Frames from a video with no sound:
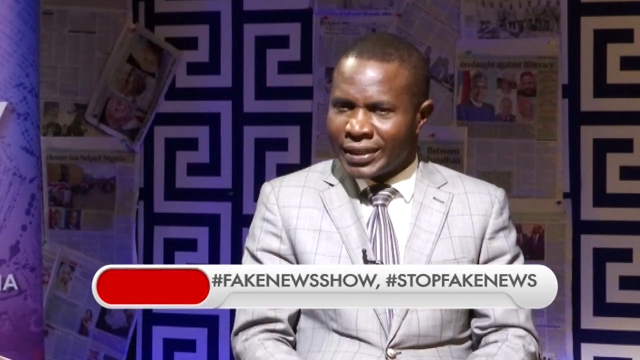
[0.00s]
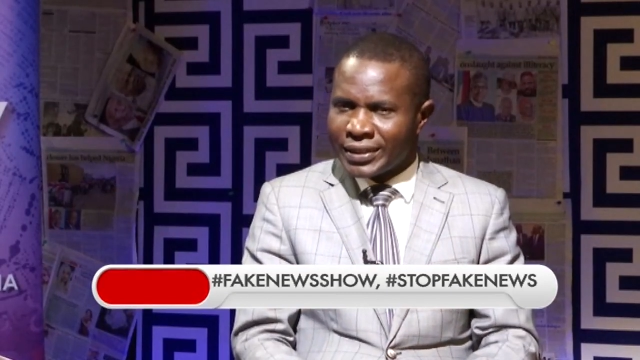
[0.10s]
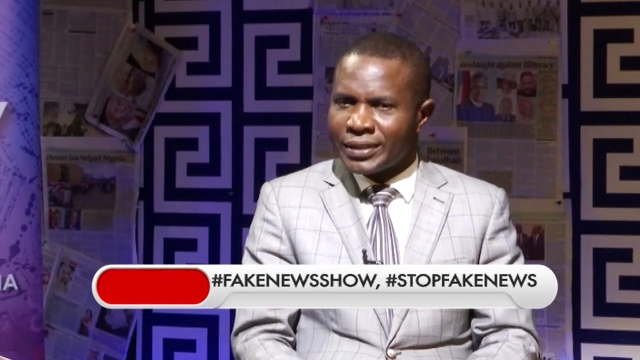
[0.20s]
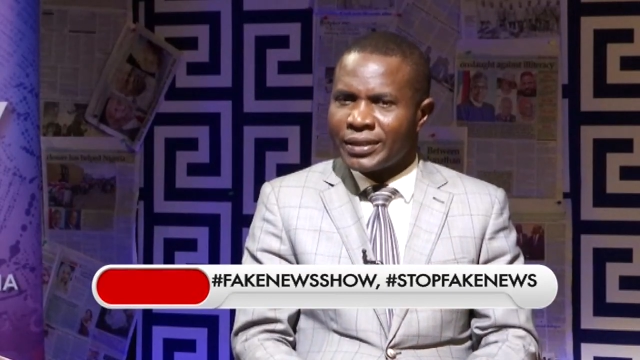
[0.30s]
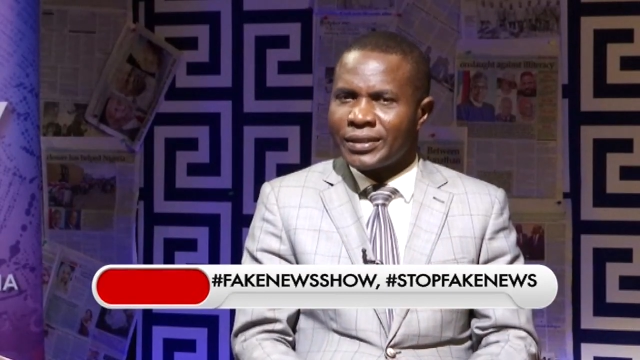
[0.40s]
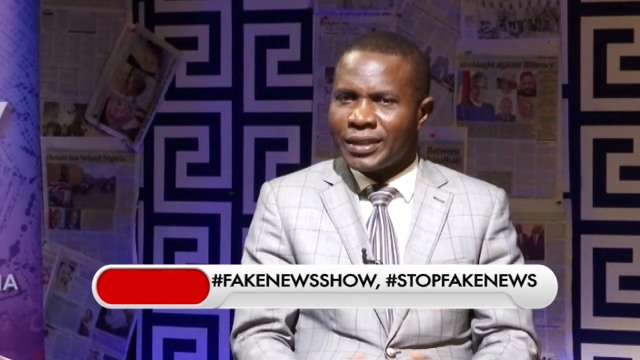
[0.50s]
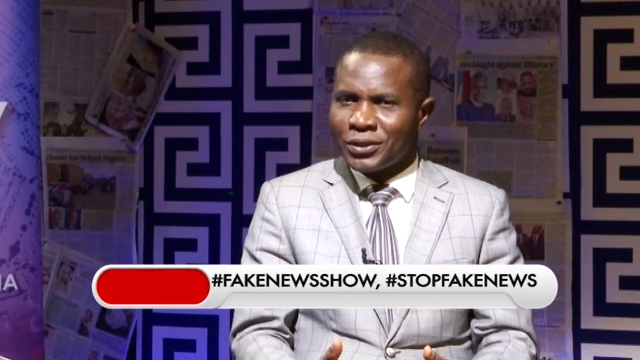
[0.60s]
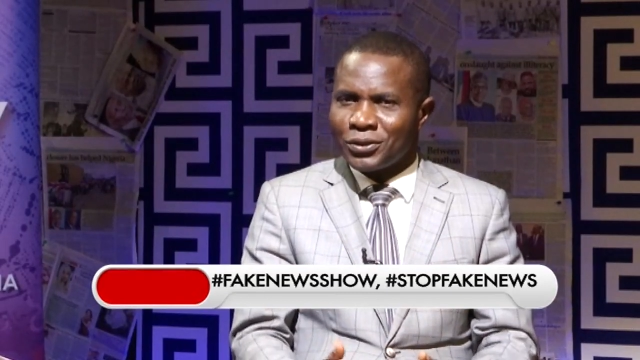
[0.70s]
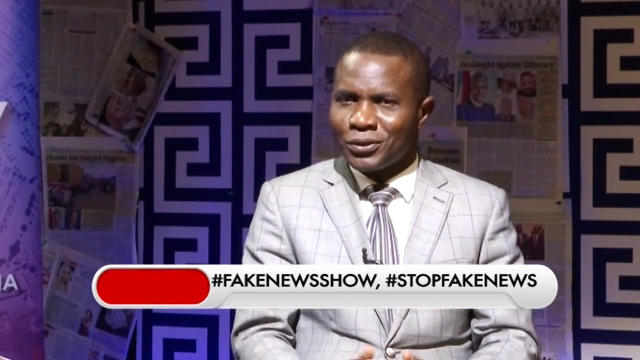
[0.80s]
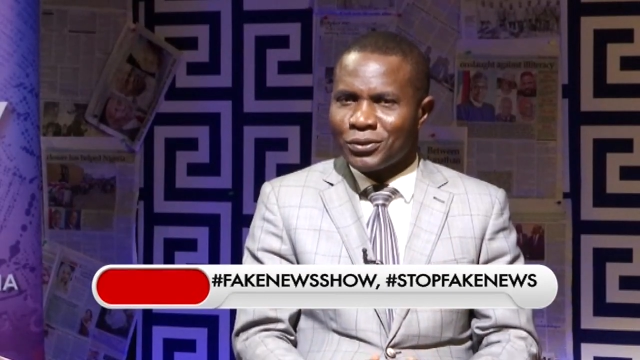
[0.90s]
acid is
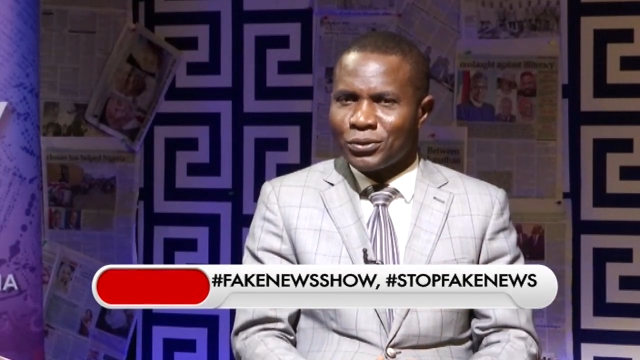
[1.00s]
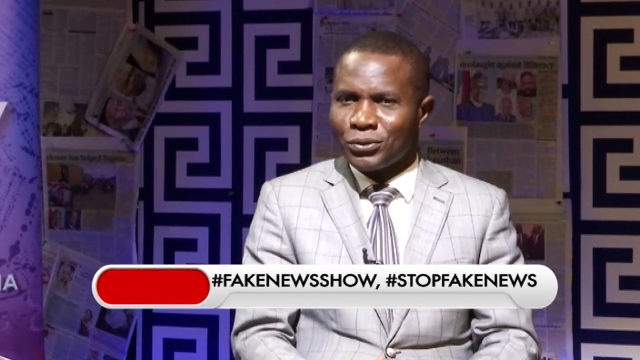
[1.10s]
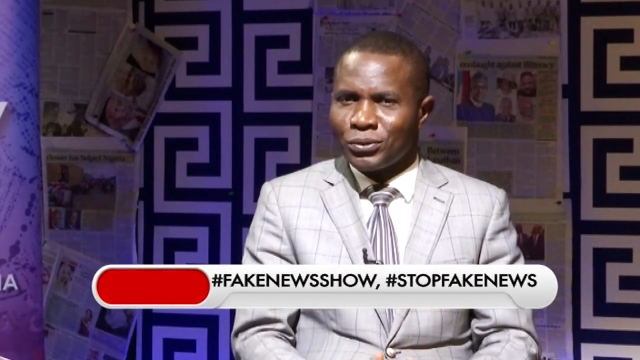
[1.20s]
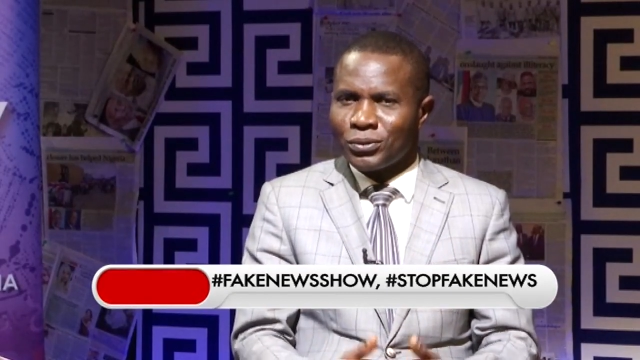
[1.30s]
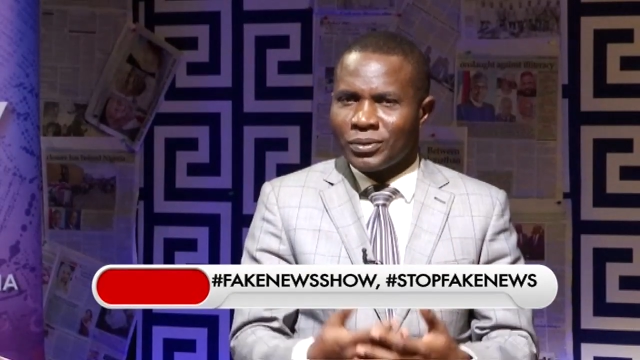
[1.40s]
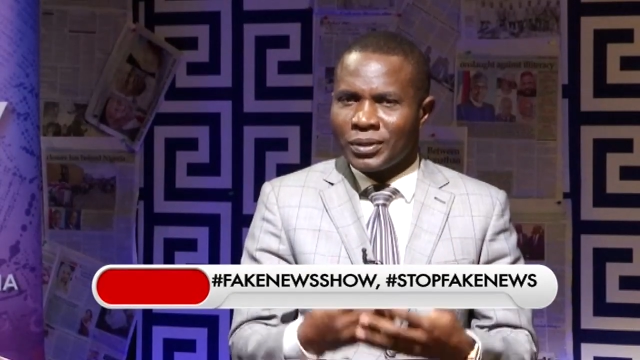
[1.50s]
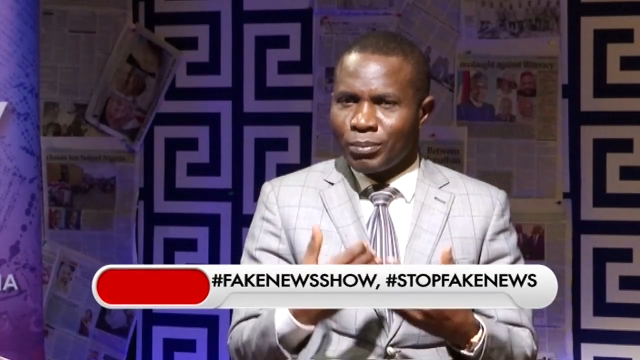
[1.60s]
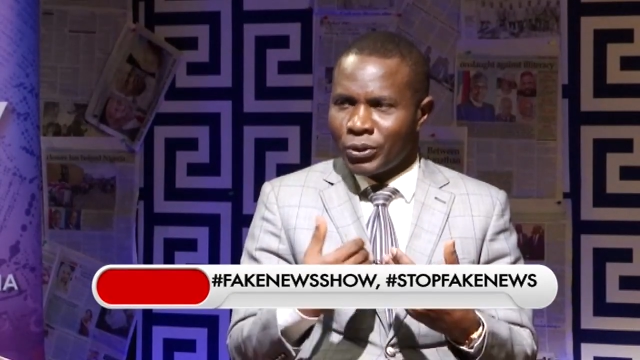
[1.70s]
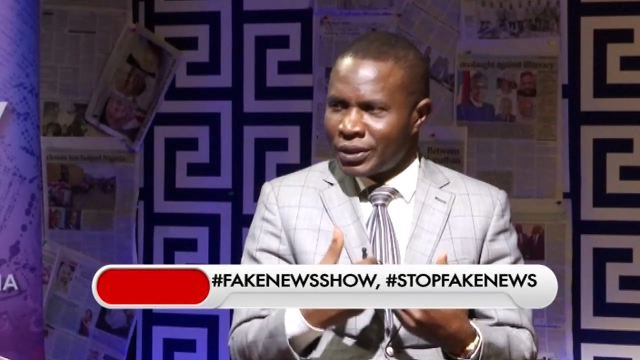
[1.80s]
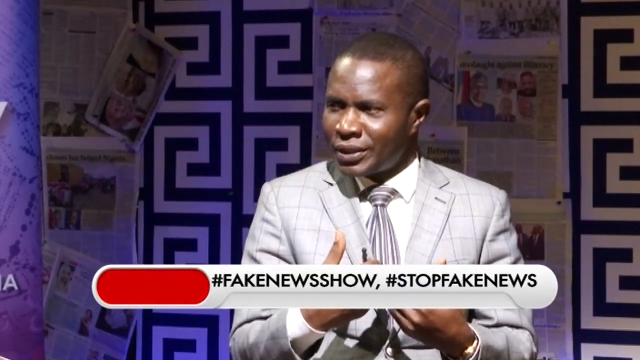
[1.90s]
dangerous to the
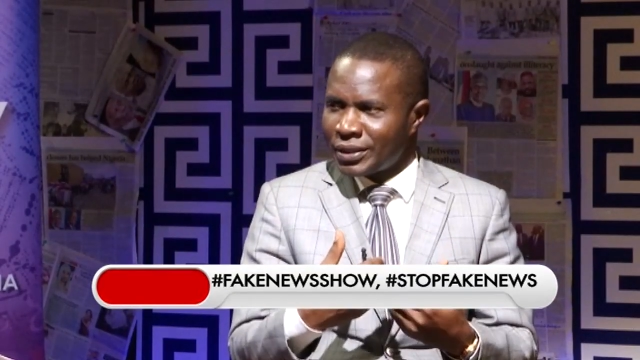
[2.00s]
body.